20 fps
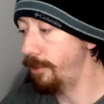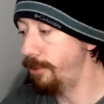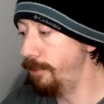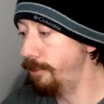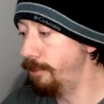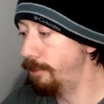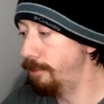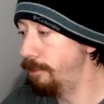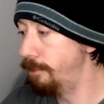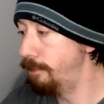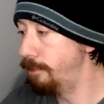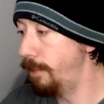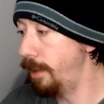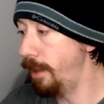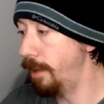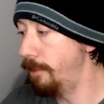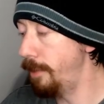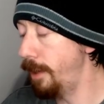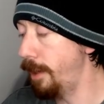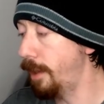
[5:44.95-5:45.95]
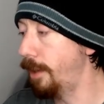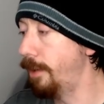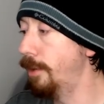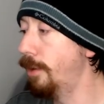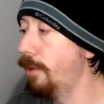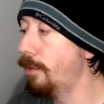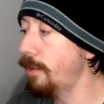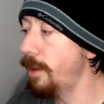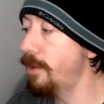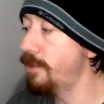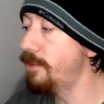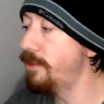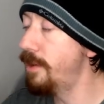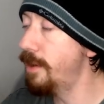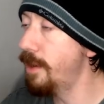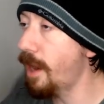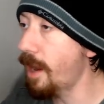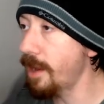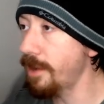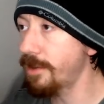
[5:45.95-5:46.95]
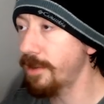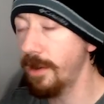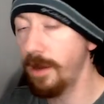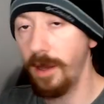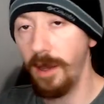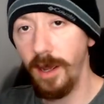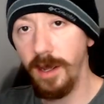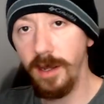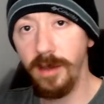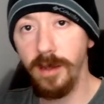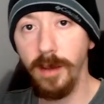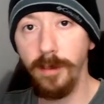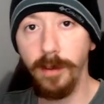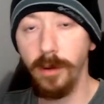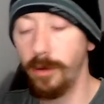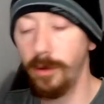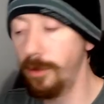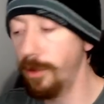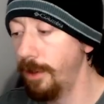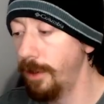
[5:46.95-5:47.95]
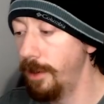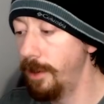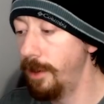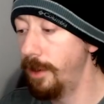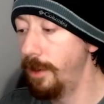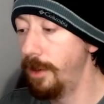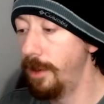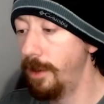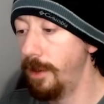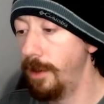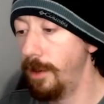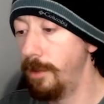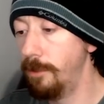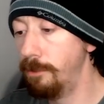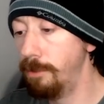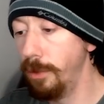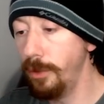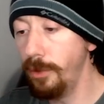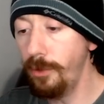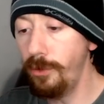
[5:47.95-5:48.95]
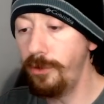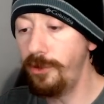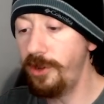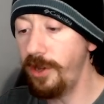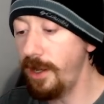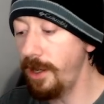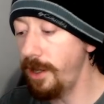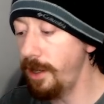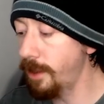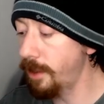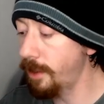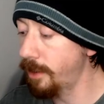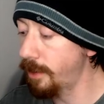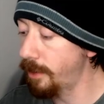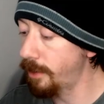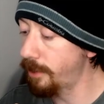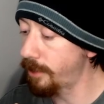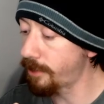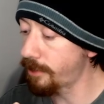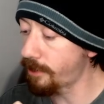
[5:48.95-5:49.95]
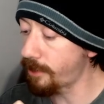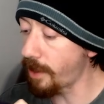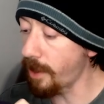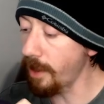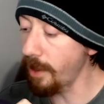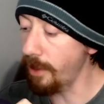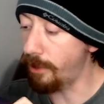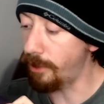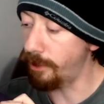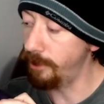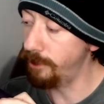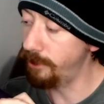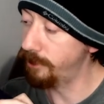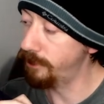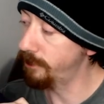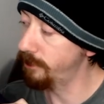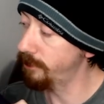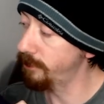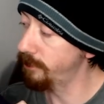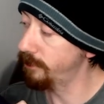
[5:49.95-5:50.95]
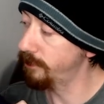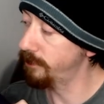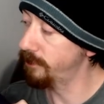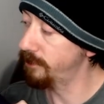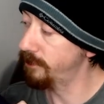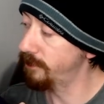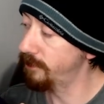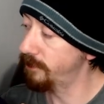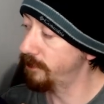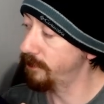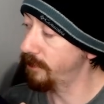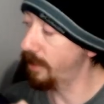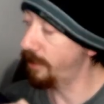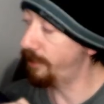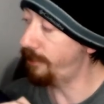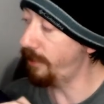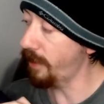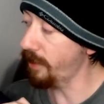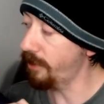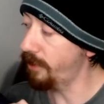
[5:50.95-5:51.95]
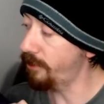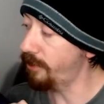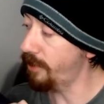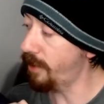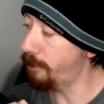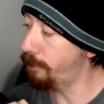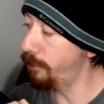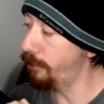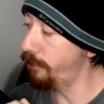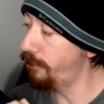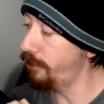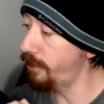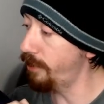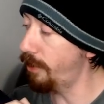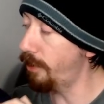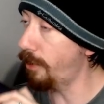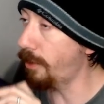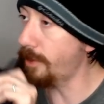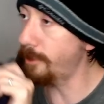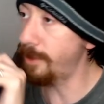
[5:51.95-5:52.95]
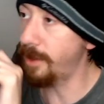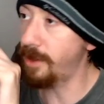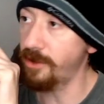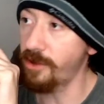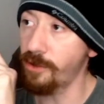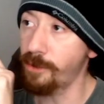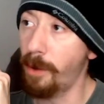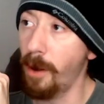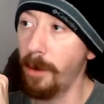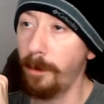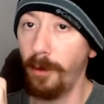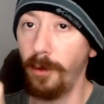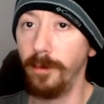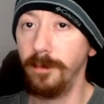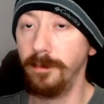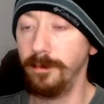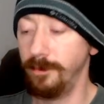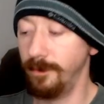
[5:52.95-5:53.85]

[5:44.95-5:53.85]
you may or may not know, is not a typical blue jean style. In fact, it is not blue jean at all because it's purple.